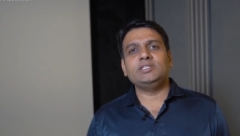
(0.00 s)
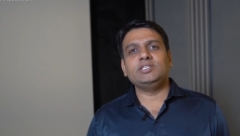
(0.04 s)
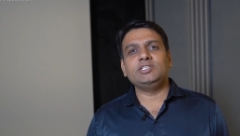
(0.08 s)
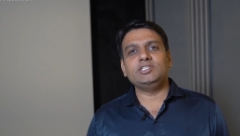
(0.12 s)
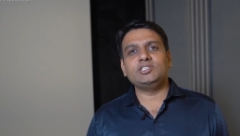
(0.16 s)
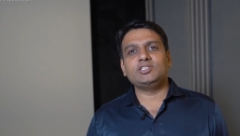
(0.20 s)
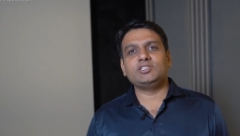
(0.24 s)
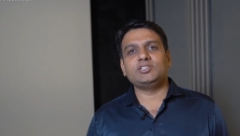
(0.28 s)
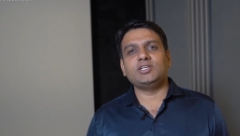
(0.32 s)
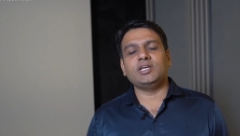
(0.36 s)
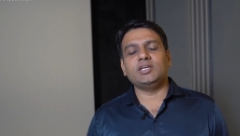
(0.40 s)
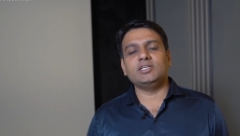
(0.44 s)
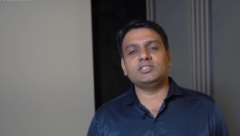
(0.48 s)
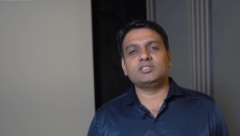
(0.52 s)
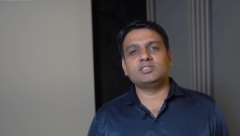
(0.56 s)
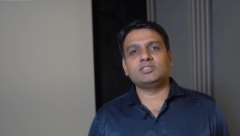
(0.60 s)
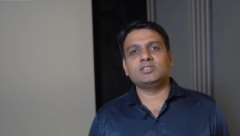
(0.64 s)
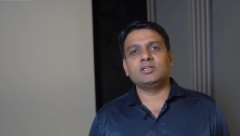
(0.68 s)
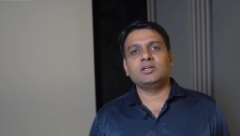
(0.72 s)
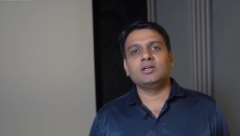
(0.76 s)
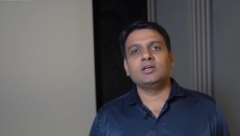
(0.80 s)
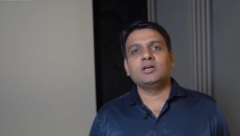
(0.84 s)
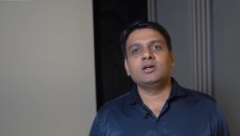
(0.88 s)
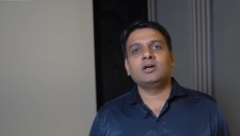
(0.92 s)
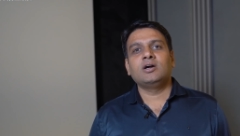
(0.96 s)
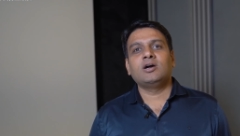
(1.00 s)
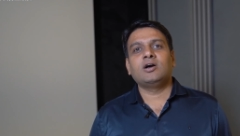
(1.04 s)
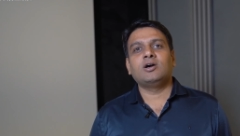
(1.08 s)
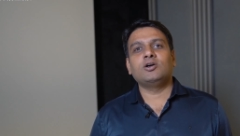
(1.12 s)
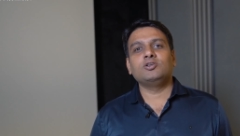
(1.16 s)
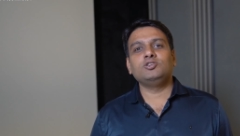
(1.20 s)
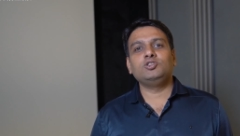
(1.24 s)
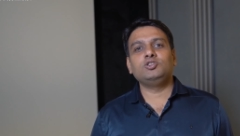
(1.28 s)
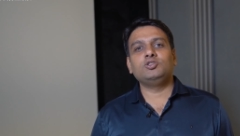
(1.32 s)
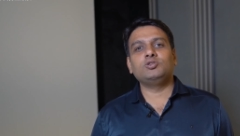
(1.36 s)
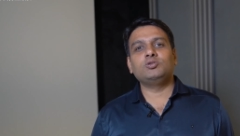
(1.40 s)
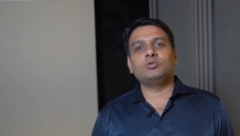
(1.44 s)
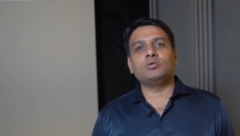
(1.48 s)
these things,
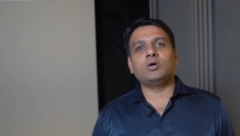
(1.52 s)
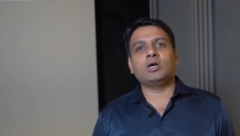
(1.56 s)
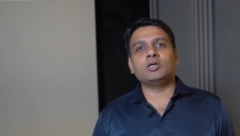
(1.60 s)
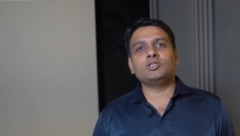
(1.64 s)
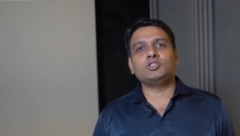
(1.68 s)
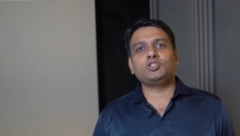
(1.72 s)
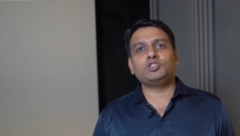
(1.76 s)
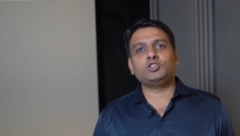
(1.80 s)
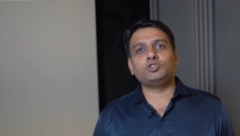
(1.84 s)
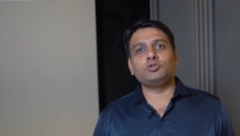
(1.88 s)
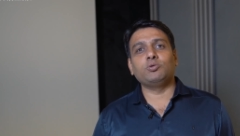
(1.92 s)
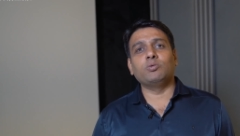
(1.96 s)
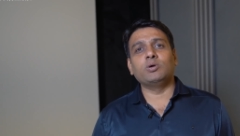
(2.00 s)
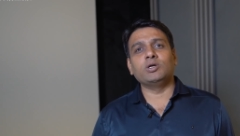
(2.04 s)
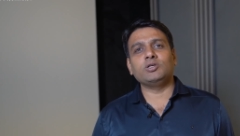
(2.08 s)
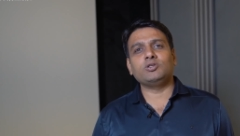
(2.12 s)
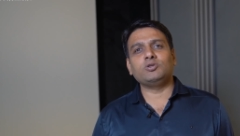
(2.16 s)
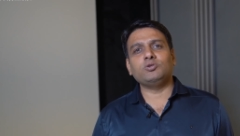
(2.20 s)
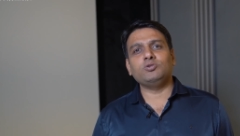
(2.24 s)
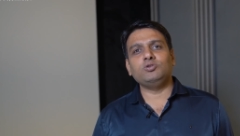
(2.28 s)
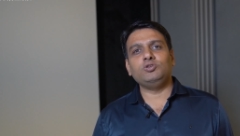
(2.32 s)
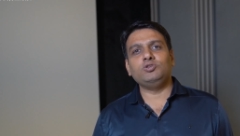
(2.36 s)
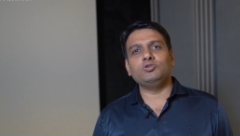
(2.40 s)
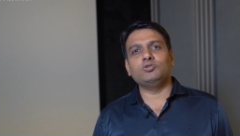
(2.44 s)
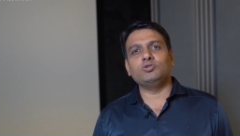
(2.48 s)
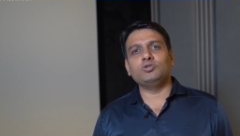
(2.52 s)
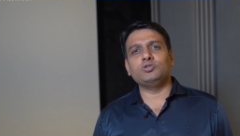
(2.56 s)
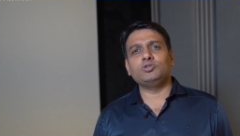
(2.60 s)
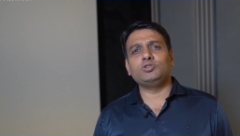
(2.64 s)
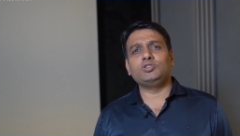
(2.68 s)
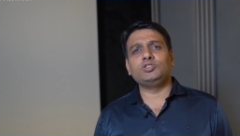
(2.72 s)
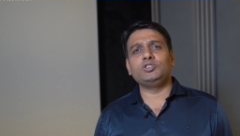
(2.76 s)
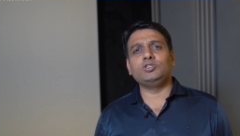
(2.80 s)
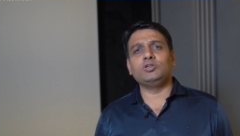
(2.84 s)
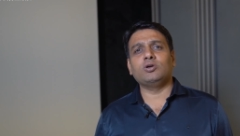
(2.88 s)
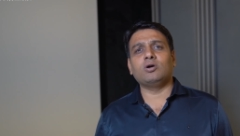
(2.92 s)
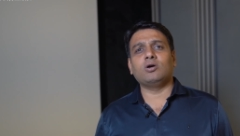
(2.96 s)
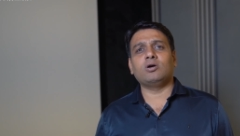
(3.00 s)
you are sure to
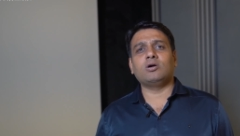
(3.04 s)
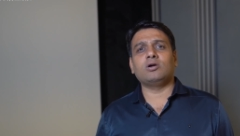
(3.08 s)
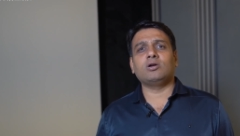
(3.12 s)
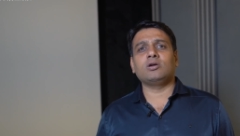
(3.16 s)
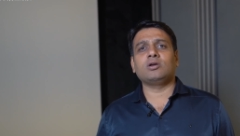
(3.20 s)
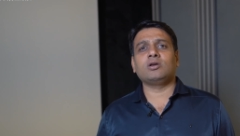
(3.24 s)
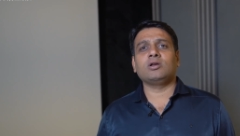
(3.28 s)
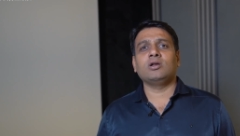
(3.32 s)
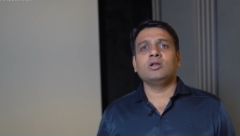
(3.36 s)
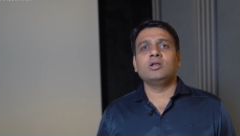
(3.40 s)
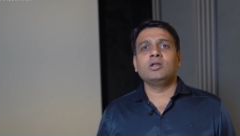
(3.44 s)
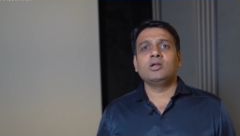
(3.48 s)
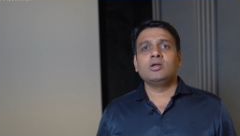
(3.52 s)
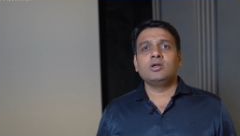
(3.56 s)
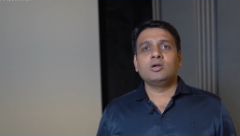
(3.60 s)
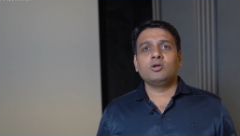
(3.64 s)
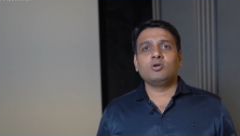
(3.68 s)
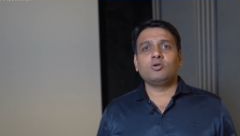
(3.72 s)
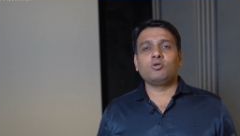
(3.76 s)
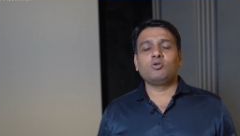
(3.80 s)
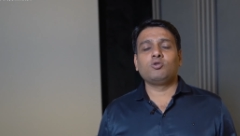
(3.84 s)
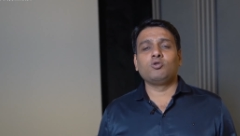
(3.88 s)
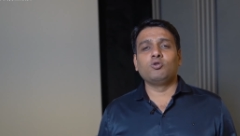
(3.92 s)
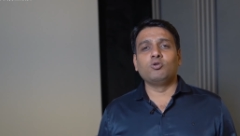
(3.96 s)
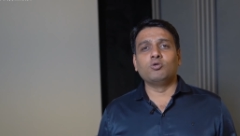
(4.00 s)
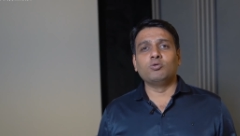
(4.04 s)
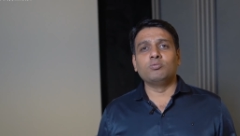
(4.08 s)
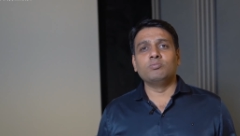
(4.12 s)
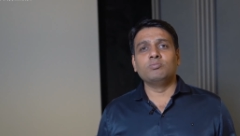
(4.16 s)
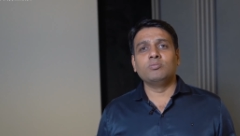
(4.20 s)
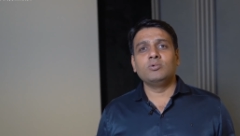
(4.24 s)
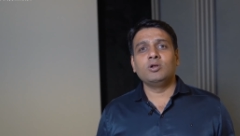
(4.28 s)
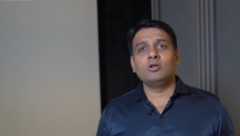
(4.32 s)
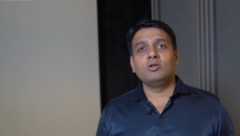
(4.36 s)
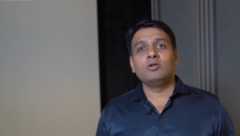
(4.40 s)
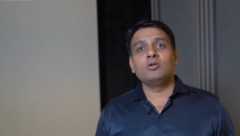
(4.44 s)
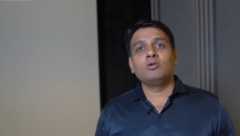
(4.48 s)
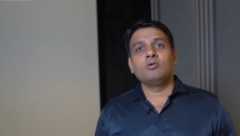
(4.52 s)
use your room
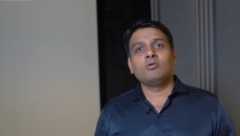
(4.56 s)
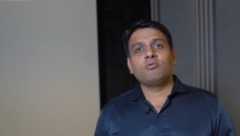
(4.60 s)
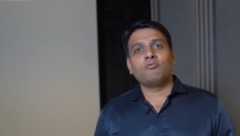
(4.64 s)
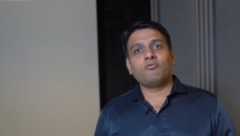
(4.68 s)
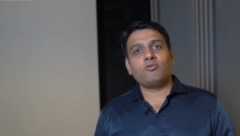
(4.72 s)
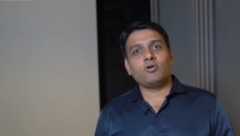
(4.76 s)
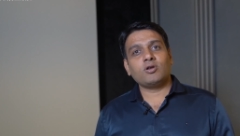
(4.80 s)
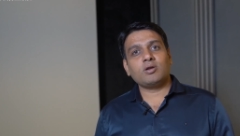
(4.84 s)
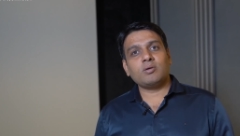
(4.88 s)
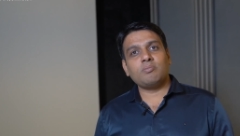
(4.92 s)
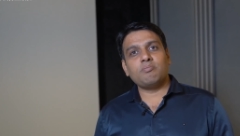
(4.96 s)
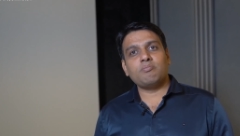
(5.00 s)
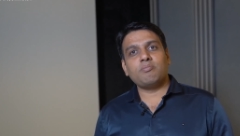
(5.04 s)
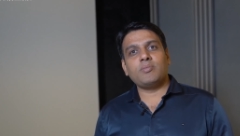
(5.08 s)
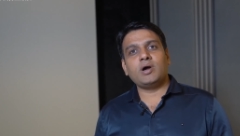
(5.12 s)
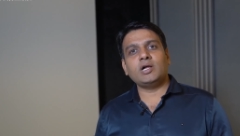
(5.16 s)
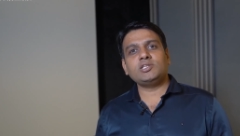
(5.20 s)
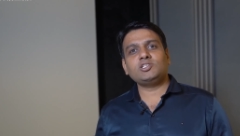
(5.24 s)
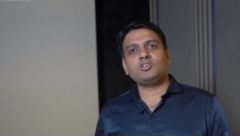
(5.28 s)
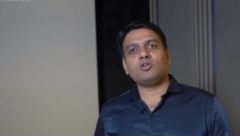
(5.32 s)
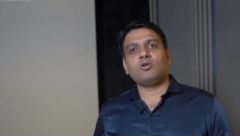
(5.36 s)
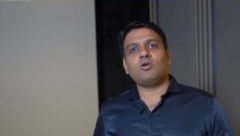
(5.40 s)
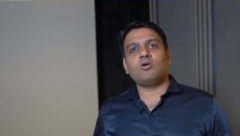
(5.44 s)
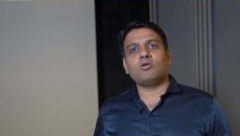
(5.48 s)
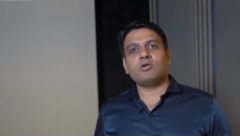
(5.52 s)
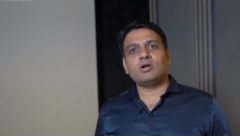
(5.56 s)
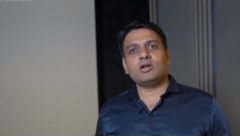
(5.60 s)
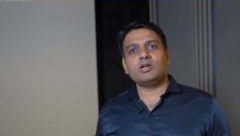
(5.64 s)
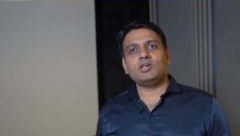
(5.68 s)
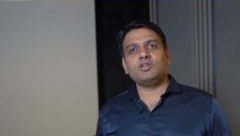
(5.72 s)
for a much longer